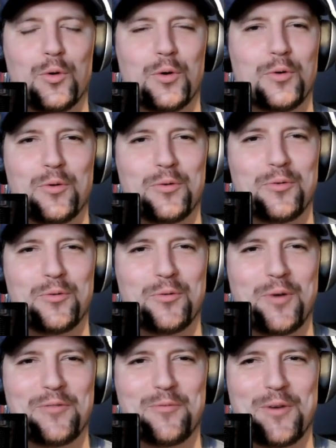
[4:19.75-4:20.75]

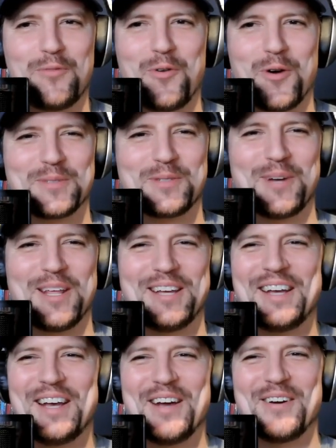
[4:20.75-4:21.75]
what what forms? What do you,
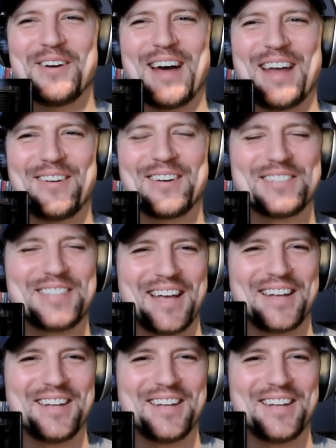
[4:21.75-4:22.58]
I don't understand.